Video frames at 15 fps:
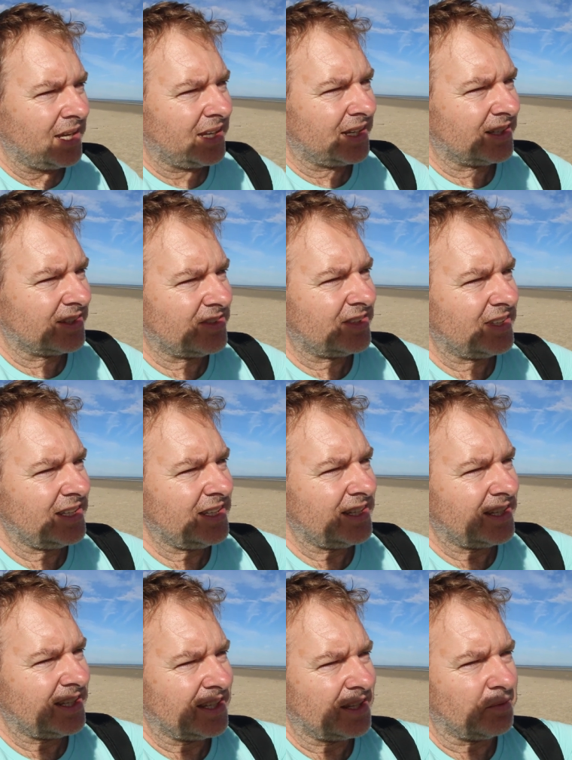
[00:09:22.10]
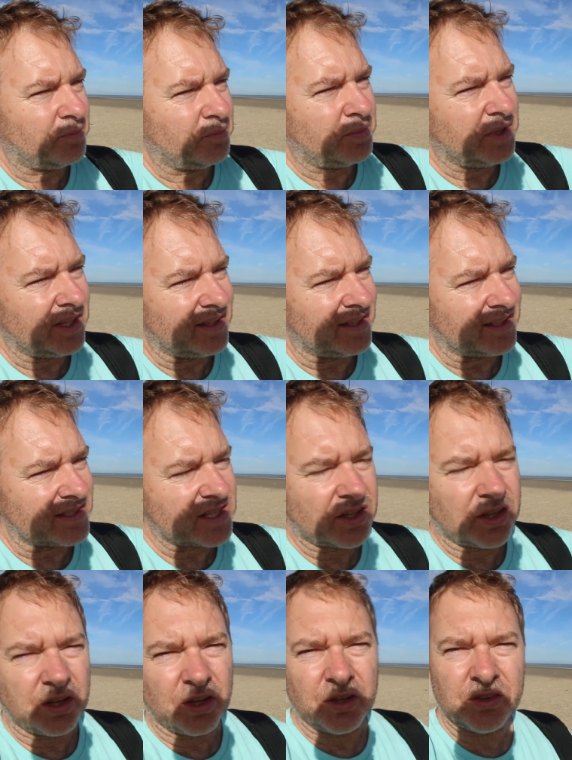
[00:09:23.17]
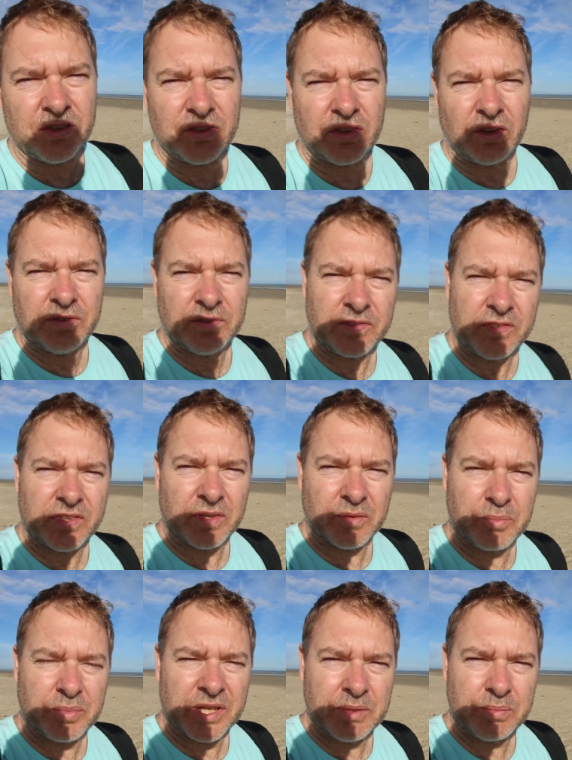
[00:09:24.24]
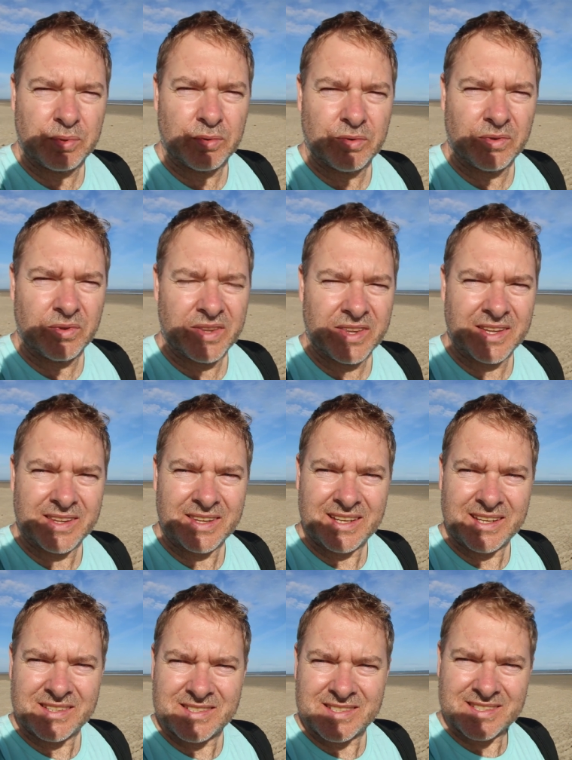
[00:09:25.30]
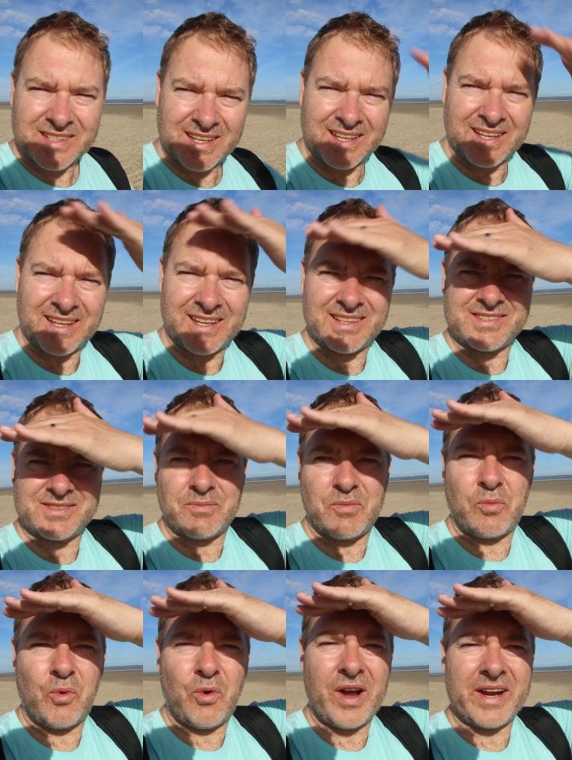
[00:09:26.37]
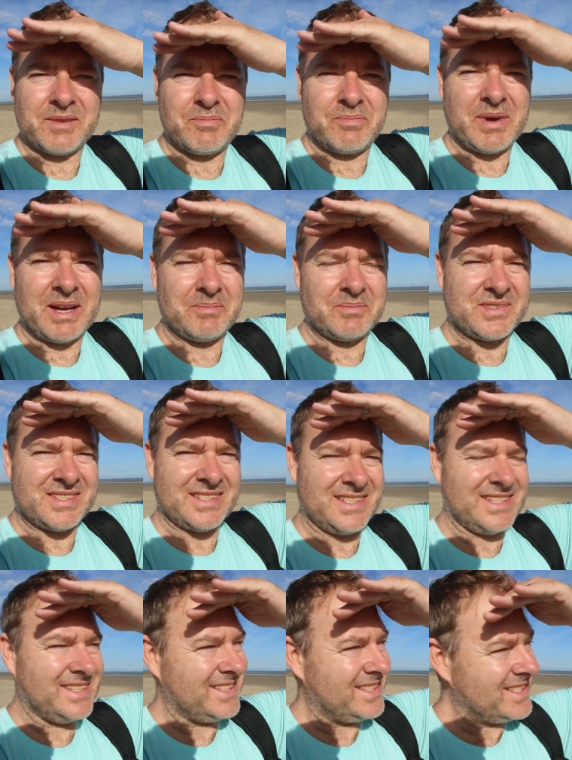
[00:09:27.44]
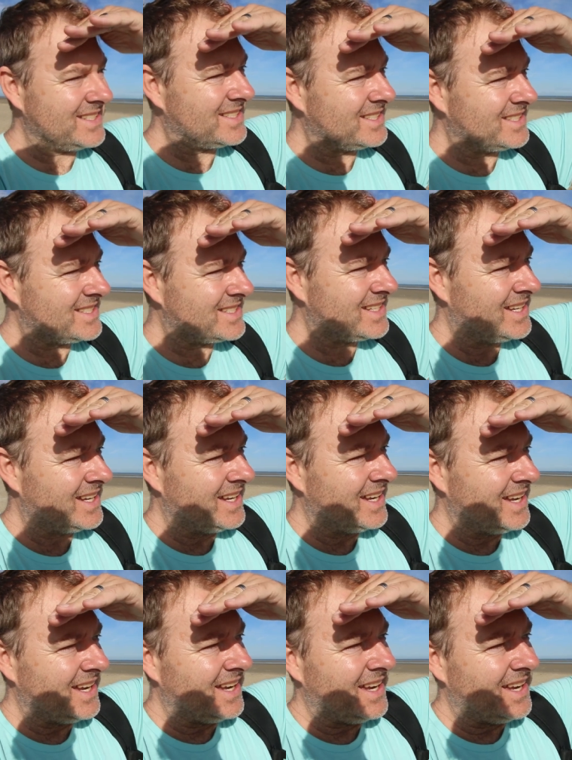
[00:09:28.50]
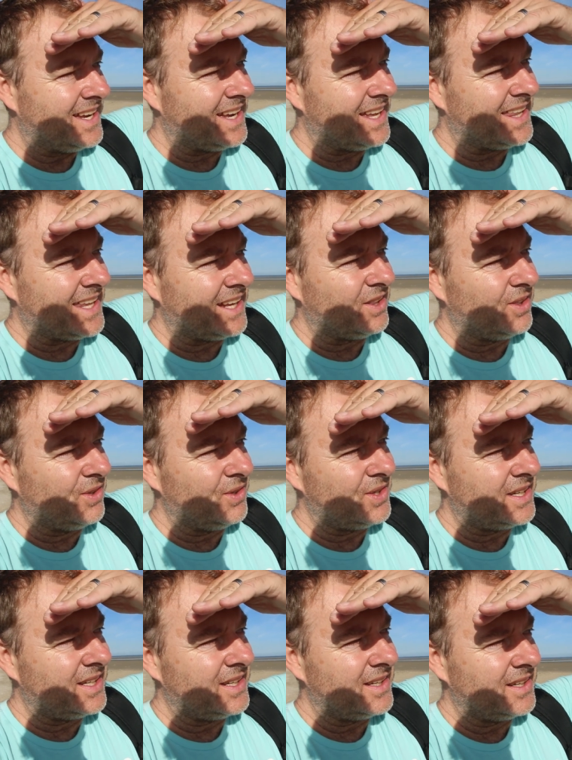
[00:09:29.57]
And I see in the bit that's closed off to people that there's uh, some white bumps in the distance, and they look,